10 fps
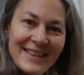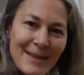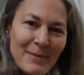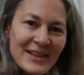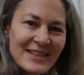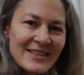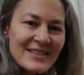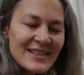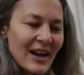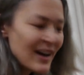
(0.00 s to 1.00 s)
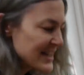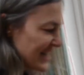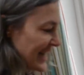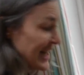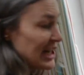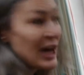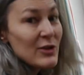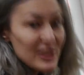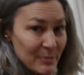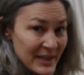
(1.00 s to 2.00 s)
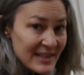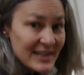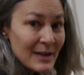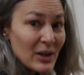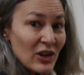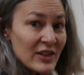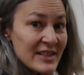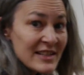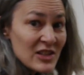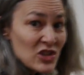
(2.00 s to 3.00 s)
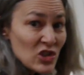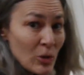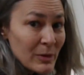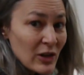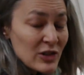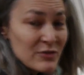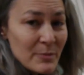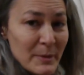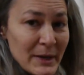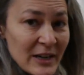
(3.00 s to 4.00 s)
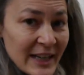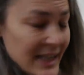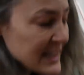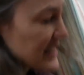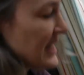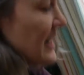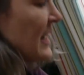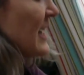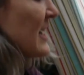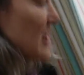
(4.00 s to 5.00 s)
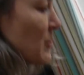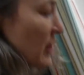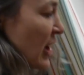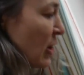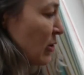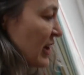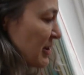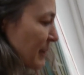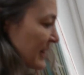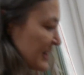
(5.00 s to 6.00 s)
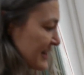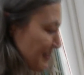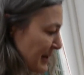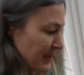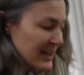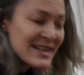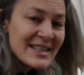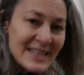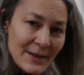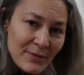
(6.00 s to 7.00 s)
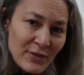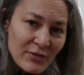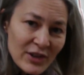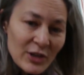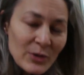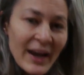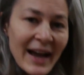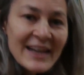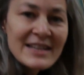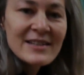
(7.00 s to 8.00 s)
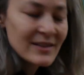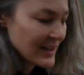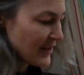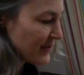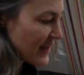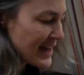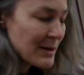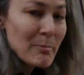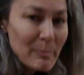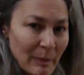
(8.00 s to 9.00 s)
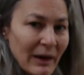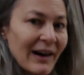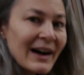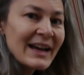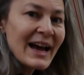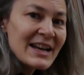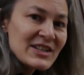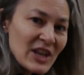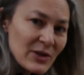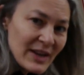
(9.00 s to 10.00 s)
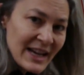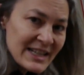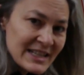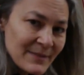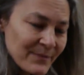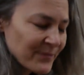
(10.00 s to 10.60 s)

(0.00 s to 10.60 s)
their buttons, ideally loads of buttons. I got this as a job lot from the market. So you want a whole load of buttons that people can sift through and then buy and donate.